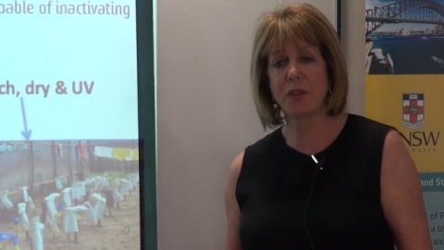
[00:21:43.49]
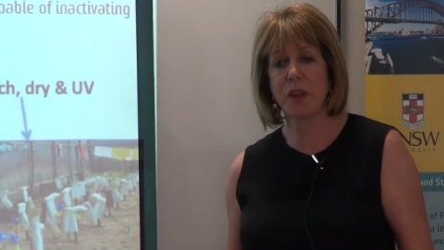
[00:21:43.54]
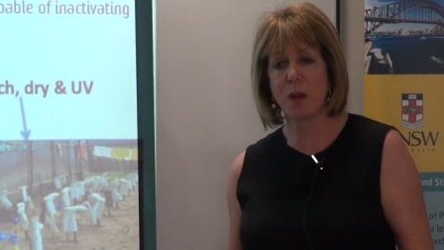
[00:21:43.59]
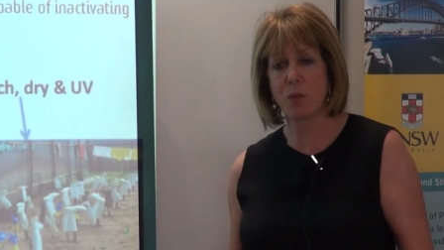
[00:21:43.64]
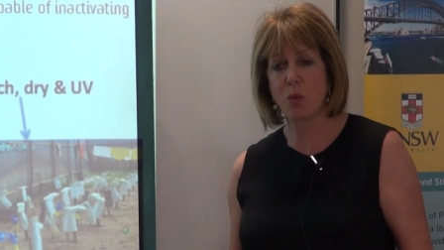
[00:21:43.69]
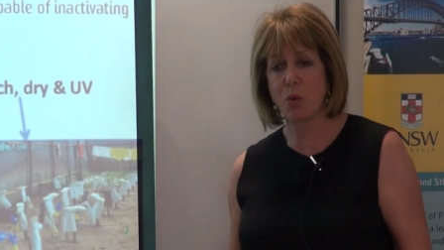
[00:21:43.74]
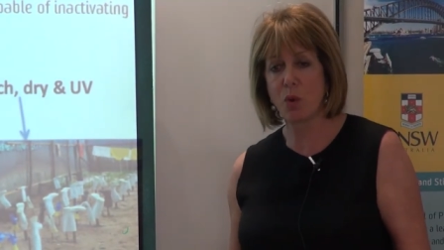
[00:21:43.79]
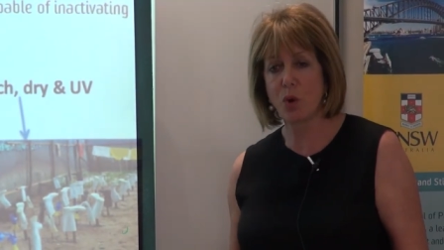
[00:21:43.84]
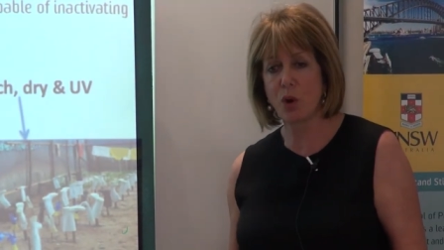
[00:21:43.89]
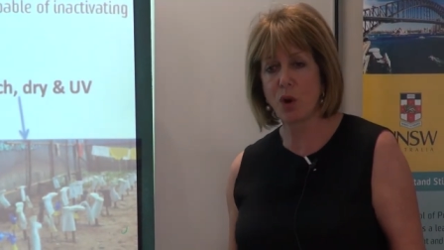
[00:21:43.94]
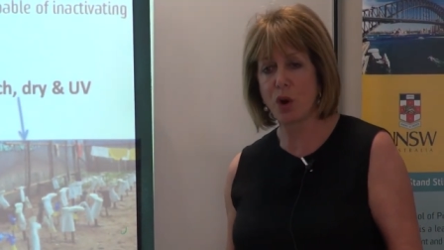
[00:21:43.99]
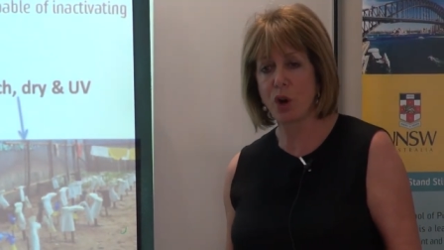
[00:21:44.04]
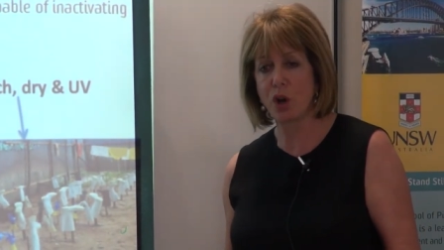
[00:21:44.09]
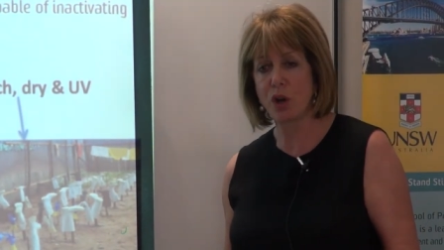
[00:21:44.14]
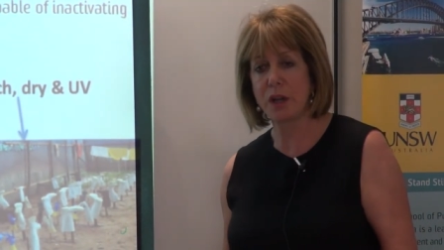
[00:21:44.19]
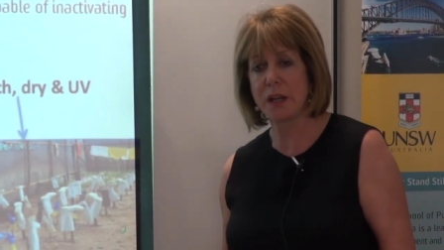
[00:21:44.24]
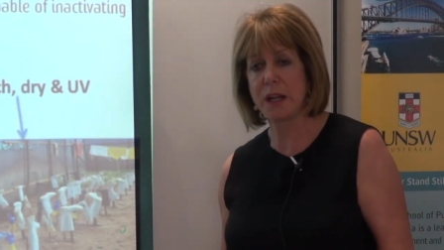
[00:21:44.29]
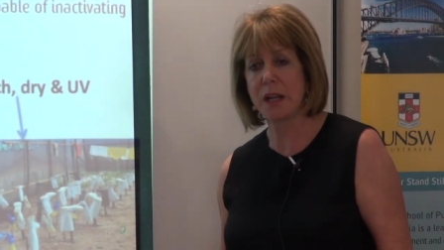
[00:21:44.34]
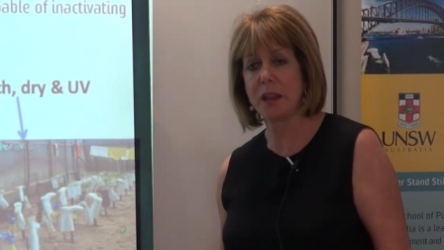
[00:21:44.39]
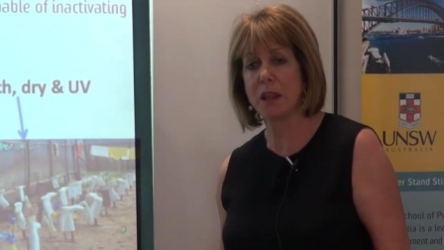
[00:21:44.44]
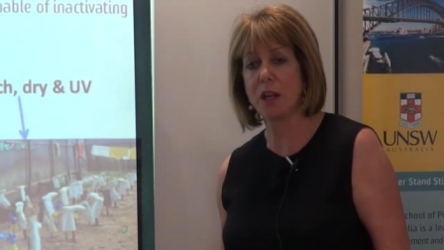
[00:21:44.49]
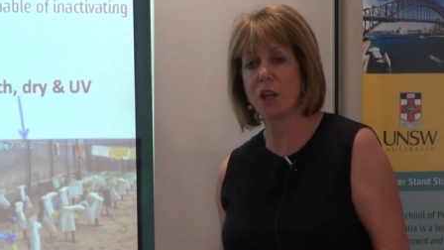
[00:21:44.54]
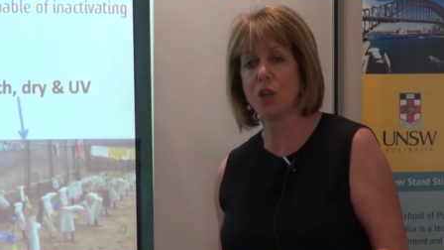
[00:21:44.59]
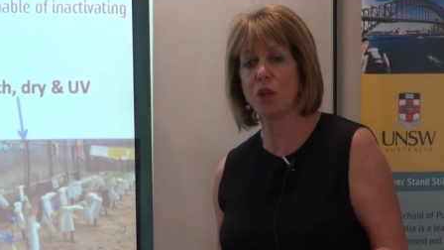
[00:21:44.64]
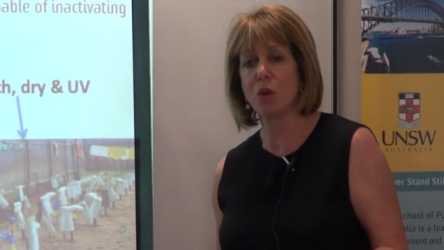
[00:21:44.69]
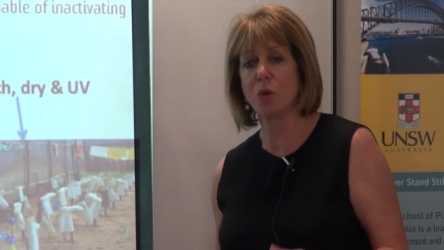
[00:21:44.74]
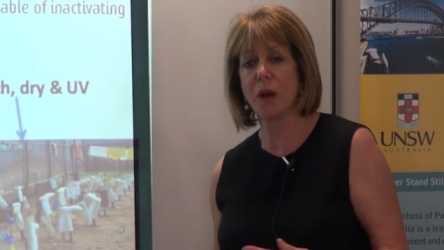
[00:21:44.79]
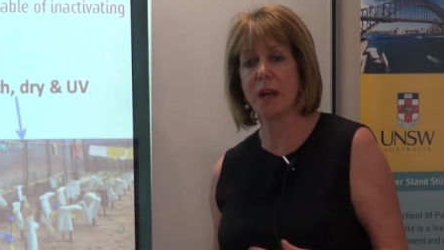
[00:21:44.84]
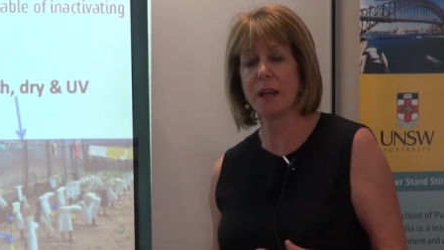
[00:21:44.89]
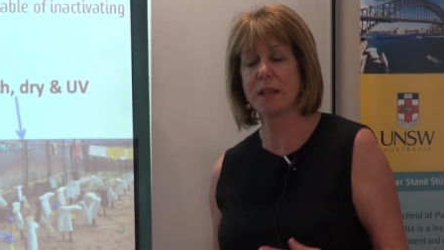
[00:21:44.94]
they walk on in the
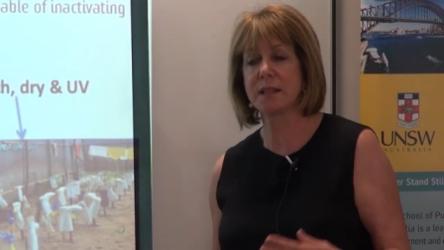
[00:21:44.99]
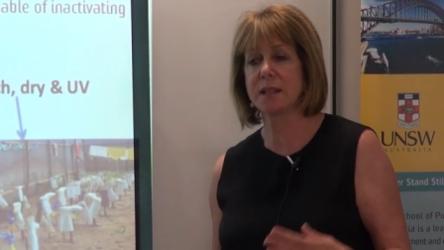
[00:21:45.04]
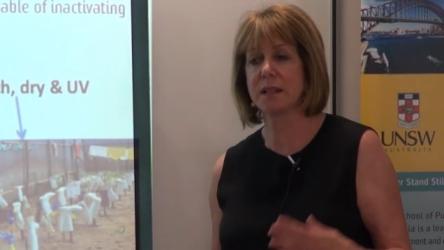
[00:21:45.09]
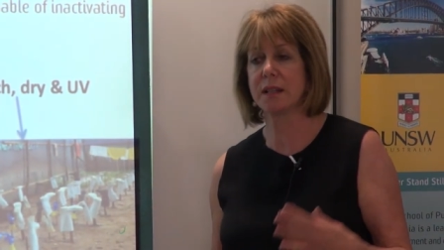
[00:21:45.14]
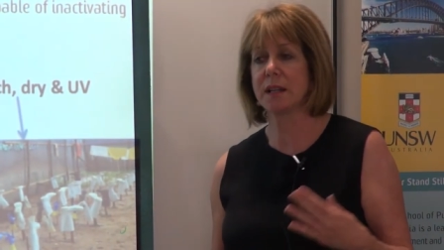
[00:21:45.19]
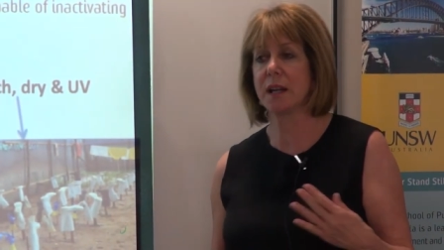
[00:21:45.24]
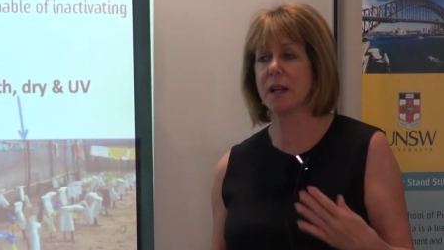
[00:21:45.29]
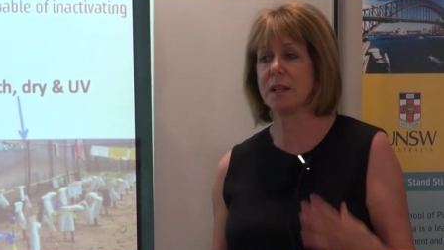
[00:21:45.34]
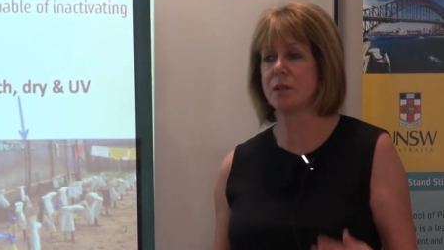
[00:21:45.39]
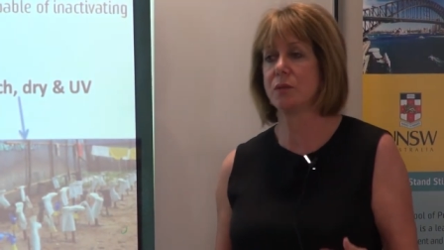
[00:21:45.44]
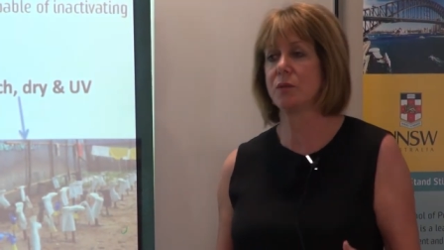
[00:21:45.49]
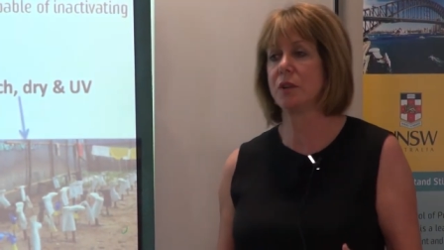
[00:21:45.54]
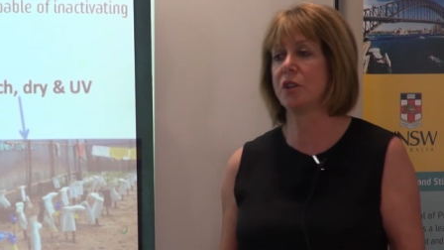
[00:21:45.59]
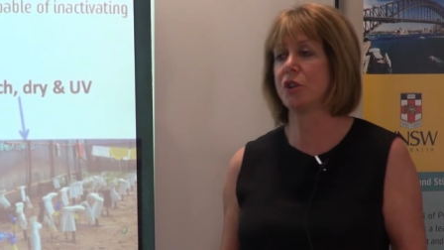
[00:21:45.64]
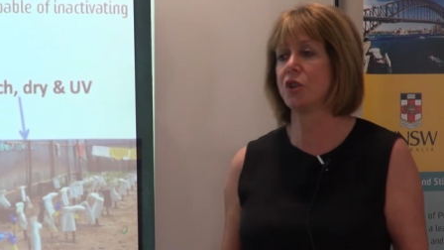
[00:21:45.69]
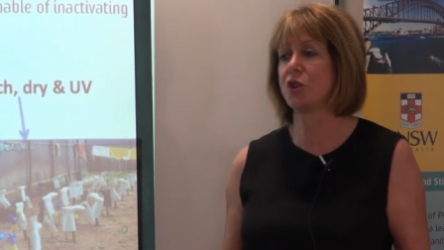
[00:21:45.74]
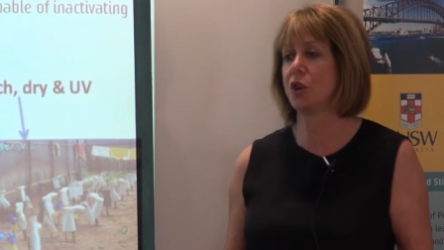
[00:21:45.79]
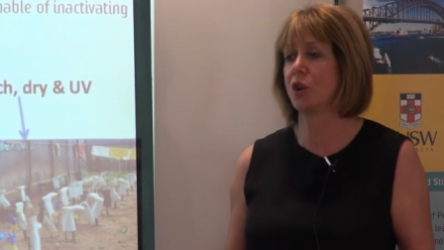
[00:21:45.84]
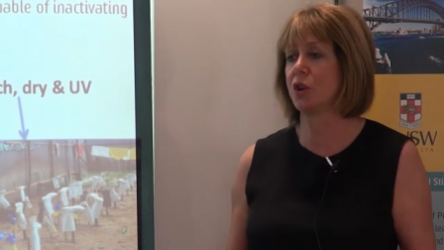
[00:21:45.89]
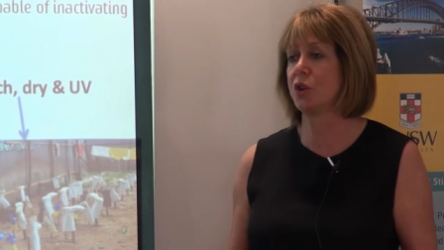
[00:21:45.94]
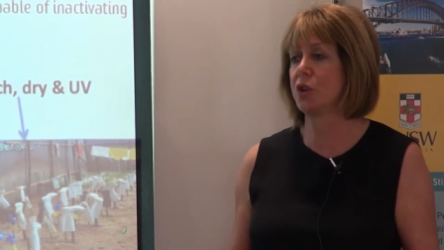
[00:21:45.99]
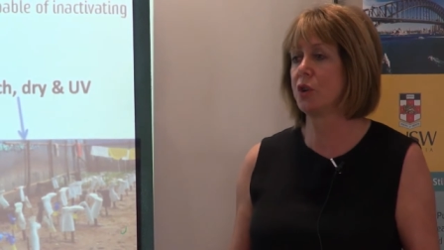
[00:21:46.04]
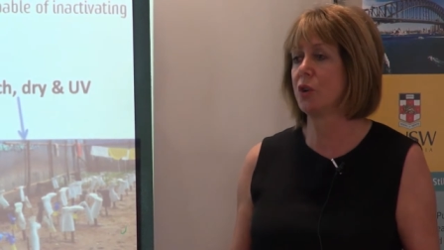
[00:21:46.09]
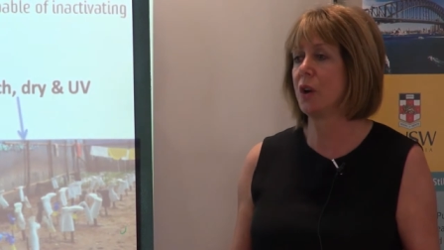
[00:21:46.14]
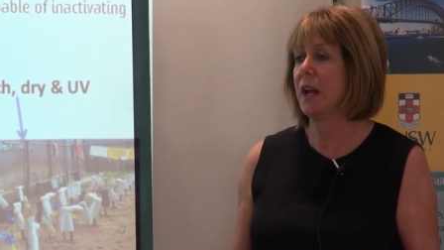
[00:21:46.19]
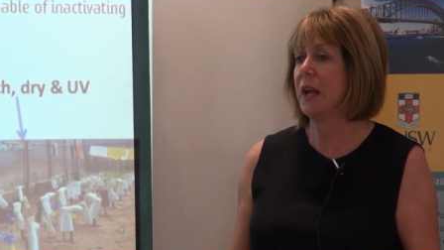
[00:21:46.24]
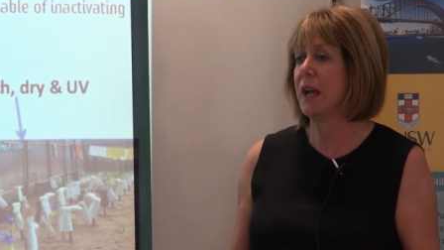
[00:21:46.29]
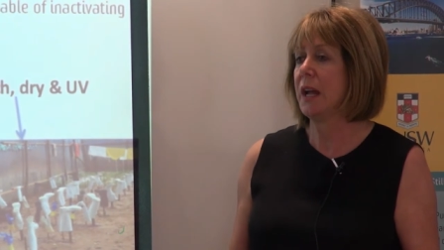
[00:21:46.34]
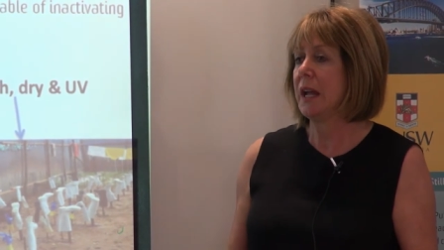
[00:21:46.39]
US that Katarina showed you,